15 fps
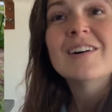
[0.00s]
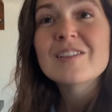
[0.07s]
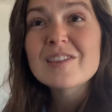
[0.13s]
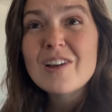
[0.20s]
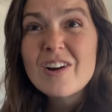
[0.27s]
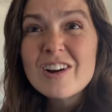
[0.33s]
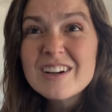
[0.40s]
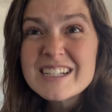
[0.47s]

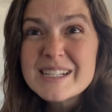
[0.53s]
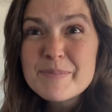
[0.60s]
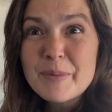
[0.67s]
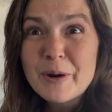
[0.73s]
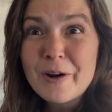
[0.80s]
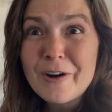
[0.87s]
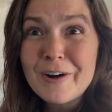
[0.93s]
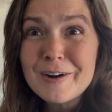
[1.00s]

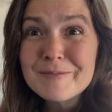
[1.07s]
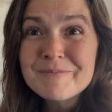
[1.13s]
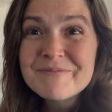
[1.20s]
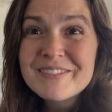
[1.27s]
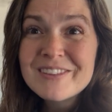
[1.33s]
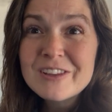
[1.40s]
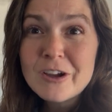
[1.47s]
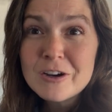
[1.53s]
Larkspur.
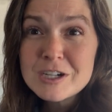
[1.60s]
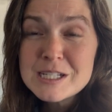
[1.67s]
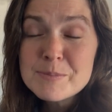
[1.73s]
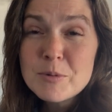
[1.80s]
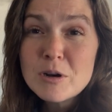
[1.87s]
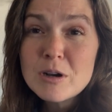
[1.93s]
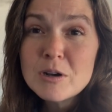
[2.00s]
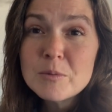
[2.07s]

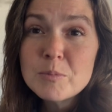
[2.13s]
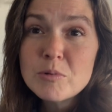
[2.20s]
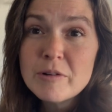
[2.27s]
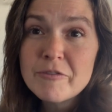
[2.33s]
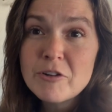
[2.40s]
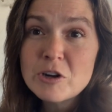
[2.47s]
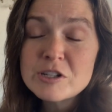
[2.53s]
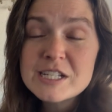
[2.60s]
Larkspur
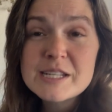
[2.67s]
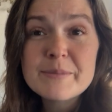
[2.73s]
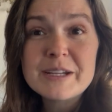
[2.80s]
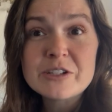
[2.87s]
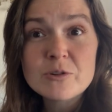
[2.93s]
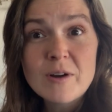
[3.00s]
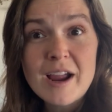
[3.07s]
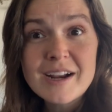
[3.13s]
prefers to be
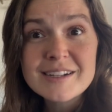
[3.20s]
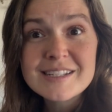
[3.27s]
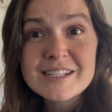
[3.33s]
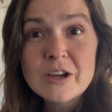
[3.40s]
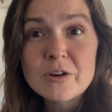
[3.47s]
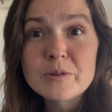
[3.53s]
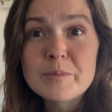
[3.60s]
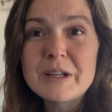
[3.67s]
direct
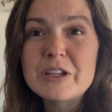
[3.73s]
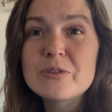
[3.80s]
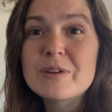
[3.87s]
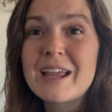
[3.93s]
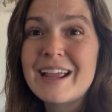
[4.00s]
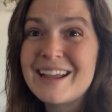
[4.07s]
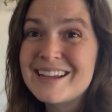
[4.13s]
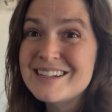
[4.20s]
sown, but you
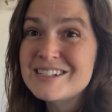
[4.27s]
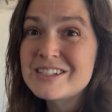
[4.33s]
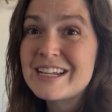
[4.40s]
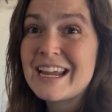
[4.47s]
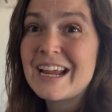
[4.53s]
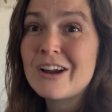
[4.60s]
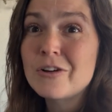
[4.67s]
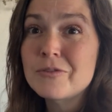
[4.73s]
can
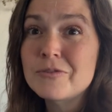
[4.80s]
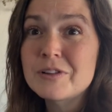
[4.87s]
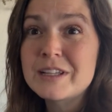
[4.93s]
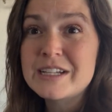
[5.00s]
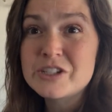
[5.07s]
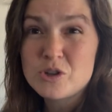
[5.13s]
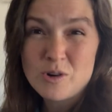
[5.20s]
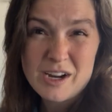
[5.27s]

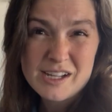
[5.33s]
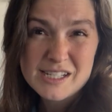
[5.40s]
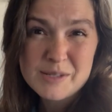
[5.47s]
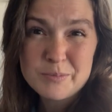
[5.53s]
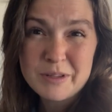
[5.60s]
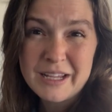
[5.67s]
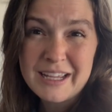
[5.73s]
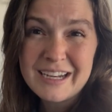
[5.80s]
carefully
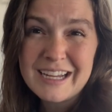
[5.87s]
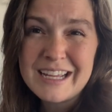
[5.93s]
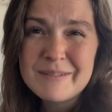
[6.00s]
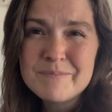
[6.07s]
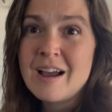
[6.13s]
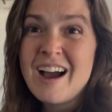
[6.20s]
transplant it.